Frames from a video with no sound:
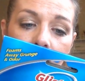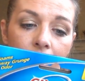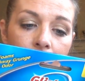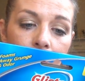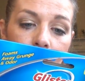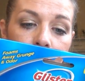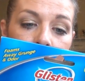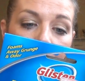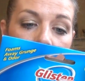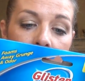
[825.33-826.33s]
Um,
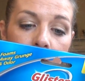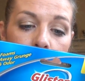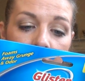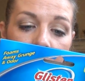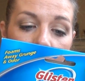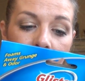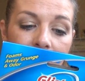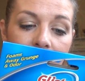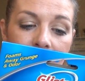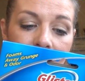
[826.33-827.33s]
it worked well.
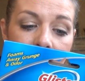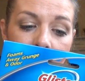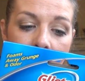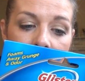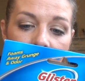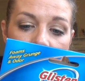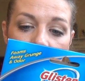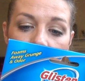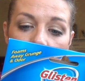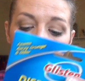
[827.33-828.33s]
I think it actually
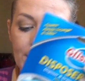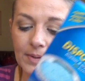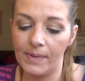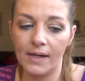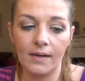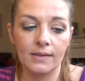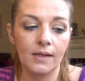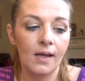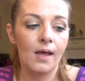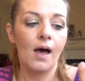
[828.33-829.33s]
sharpened
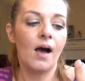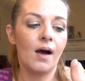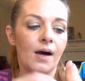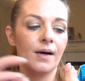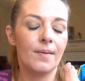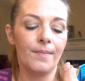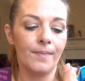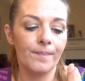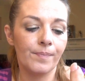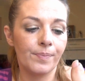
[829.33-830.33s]
because
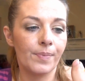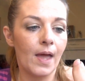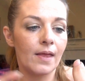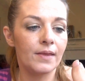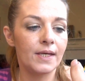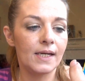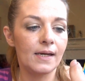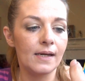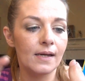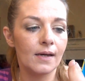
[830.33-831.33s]
um,
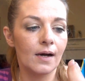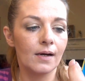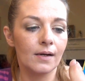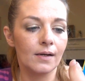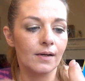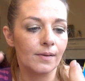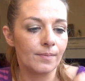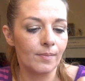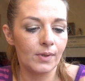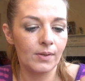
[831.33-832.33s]
the,
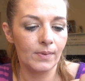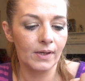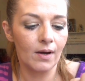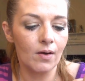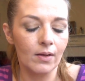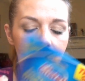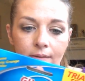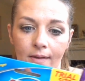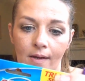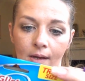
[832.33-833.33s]
um, what do you want to call it?